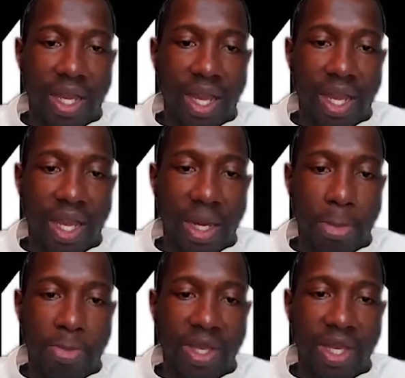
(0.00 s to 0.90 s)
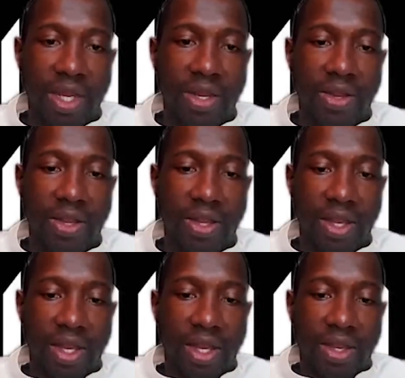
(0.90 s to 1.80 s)
And being
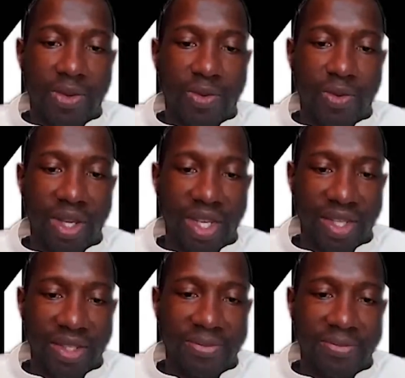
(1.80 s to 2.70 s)
willing